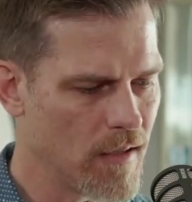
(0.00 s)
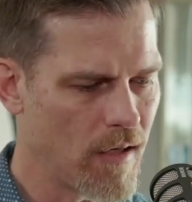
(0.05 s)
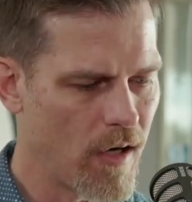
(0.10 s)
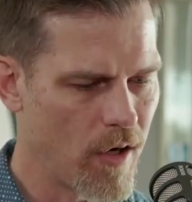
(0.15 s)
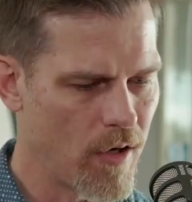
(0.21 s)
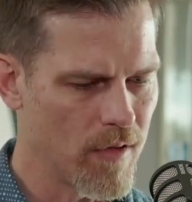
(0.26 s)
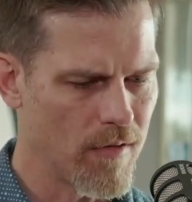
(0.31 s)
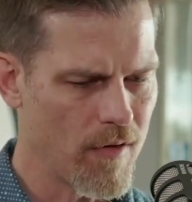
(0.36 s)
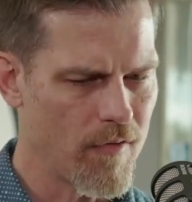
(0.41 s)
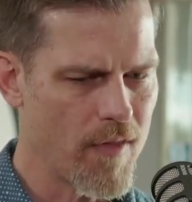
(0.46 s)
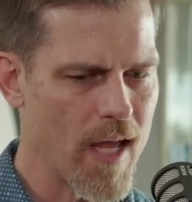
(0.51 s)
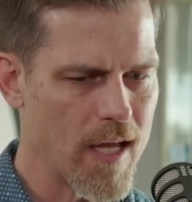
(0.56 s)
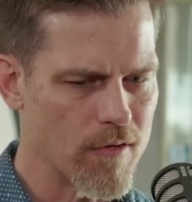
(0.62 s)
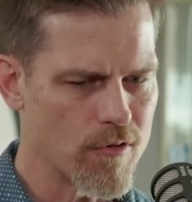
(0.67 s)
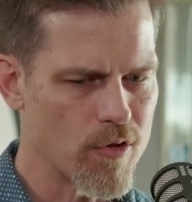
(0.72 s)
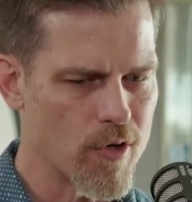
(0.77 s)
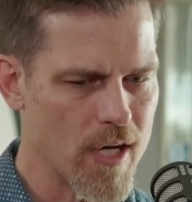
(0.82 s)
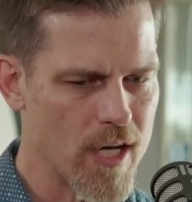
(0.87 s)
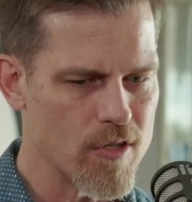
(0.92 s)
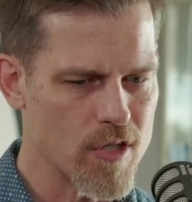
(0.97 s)
or that
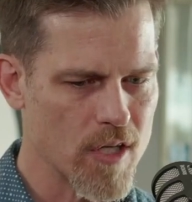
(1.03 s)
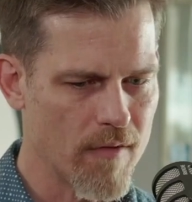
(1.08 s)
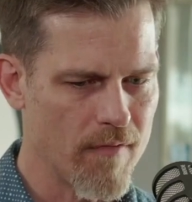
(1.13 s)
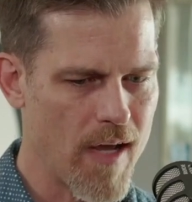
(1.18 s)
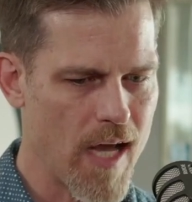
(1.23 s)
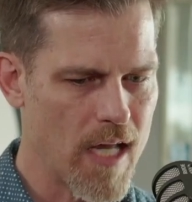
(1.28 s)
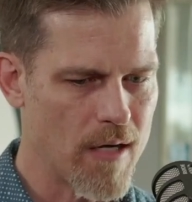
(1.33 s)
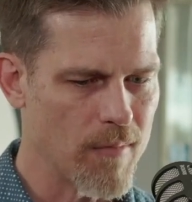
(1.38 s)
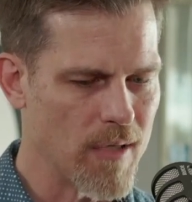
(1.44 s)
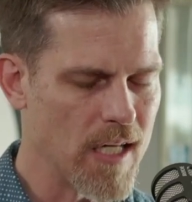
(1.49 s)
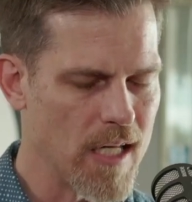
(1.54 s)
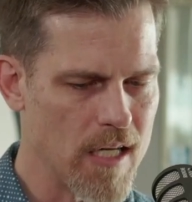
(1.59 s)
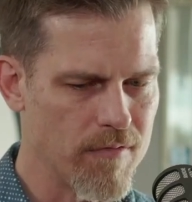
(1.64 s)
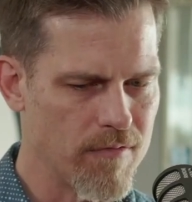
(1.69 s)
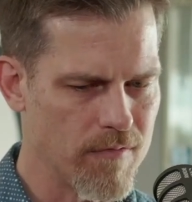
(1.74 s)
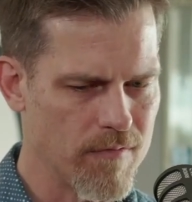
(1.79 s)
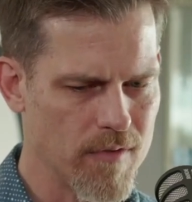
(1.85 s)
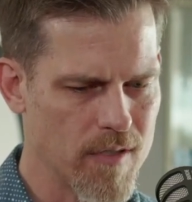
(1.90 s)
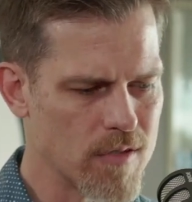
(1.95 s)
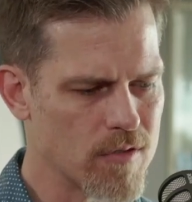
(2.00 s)
creation of Adam and
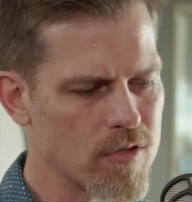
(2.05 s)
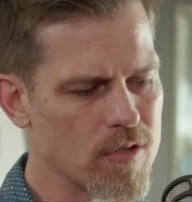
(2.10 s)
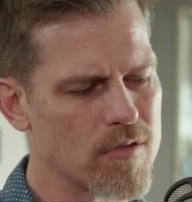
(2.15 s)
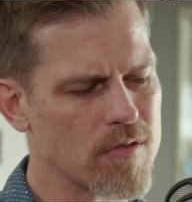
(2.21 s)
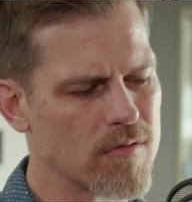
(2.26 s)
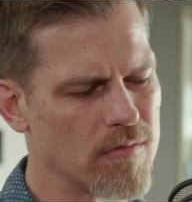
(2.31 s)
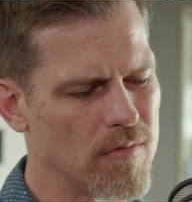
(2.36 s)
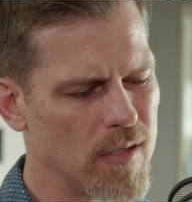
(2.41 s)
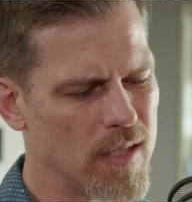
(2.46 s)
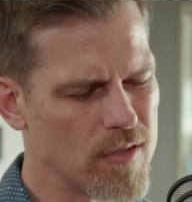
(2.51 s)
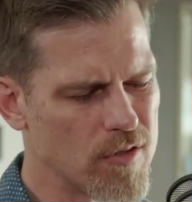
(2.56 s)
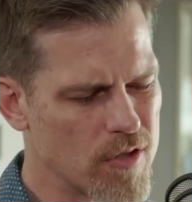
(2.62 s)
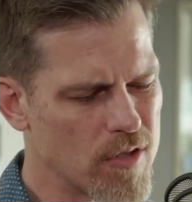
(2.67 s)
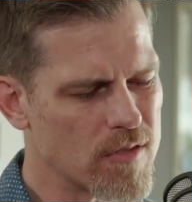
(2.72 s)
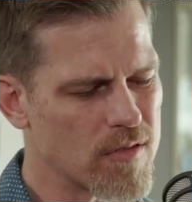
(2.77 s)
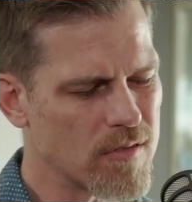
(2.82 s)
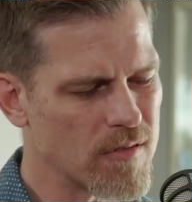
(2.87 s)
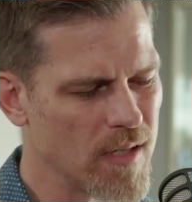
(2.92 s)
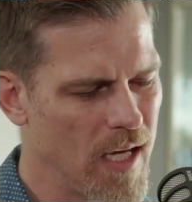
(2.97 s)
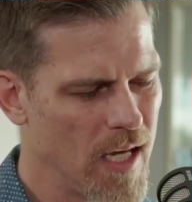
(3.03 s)
Eve, it's
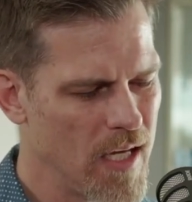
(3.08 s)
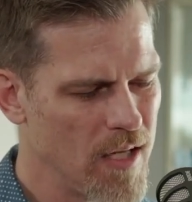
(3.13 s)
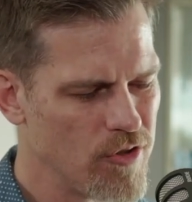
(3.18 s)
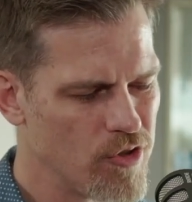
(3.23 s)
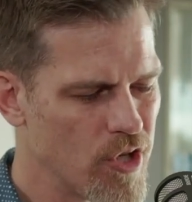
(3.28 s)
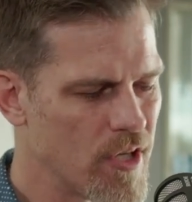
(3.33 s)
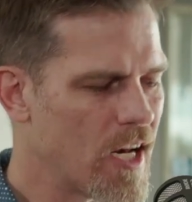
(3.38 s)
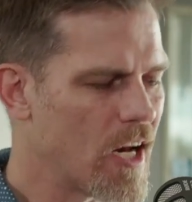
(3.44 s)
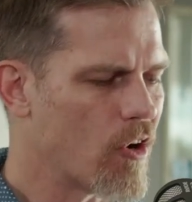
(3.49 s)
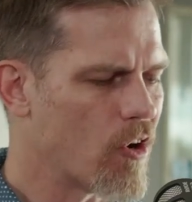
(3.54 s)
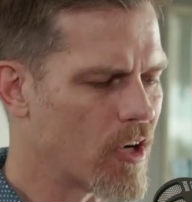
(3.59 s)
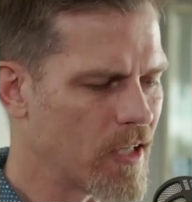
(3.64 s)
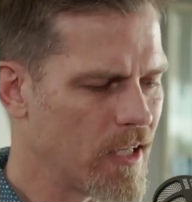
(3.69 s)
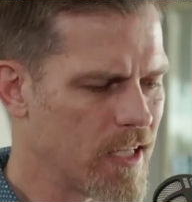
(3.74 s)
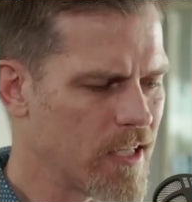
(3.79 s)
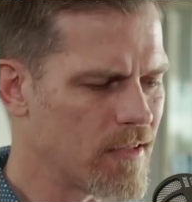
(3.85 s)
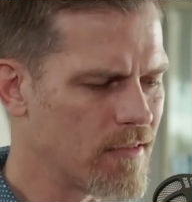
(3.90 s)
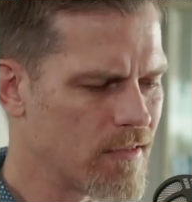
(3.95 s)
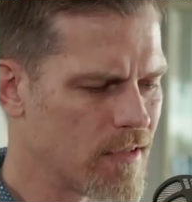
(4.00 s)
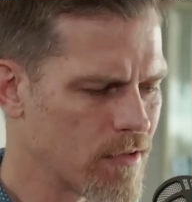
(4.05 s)
just
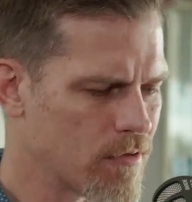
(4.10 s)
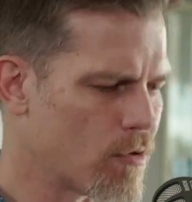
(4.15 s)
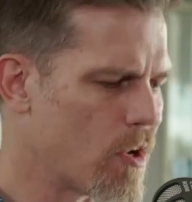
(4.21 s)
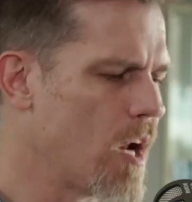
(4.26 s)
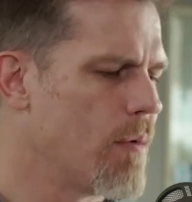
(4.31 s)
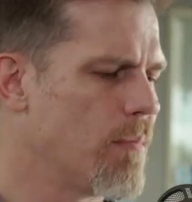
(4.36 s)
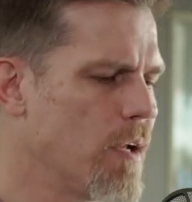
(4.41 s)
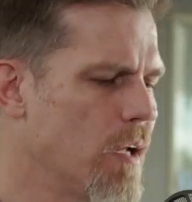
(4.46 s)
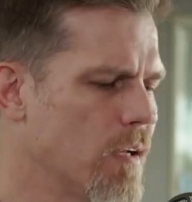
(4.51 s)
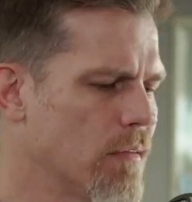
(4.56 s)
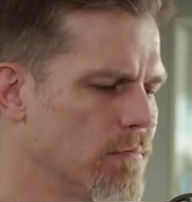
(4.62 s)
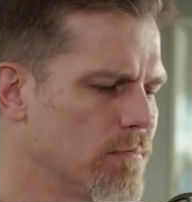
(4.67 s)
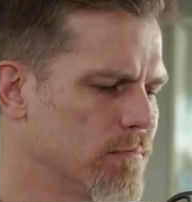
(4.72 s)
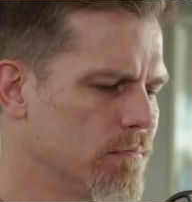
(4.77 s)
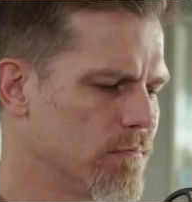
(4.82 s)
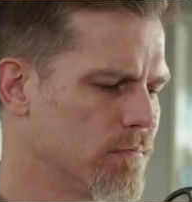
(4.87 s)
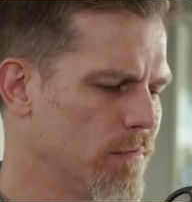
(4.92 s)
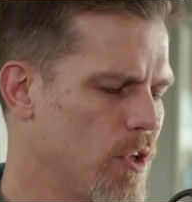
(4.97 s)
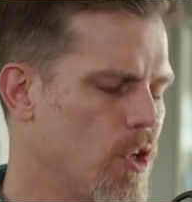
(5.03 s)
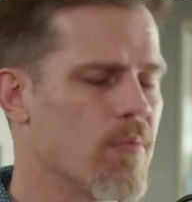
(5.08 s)
generically describing
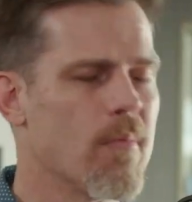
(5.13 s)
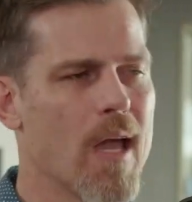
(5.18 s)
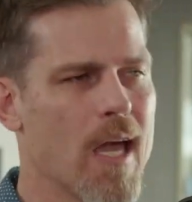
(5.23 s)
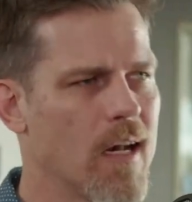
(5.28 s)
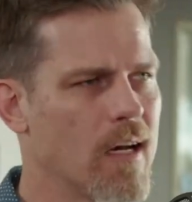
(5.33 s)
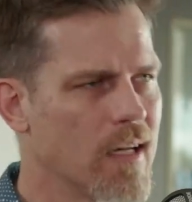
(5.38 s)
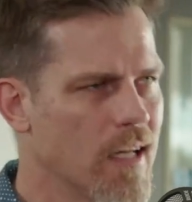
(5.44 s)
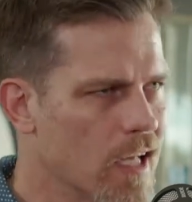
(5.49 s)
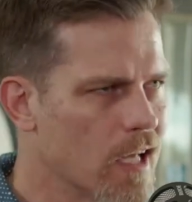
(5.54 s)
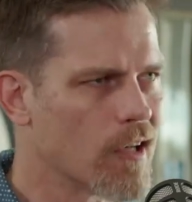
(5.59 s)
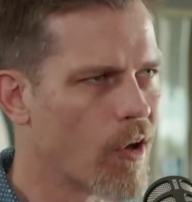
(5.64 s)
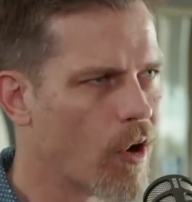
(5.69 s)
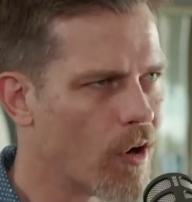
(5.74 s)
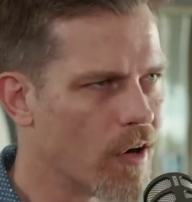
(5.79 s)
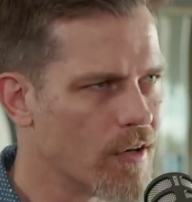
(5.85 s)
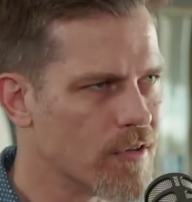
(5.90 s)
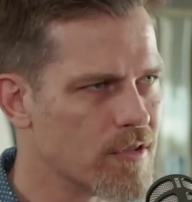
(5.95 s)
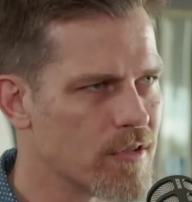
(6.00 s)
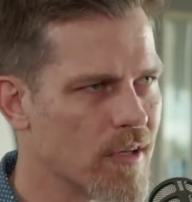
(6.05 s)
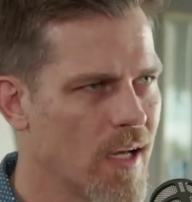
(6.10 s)
humanity at
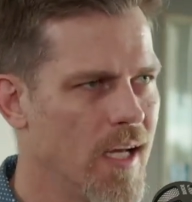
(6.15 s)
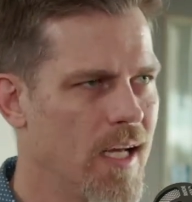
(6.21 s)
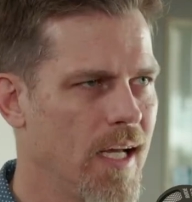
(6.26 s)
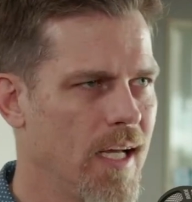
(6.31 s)
large.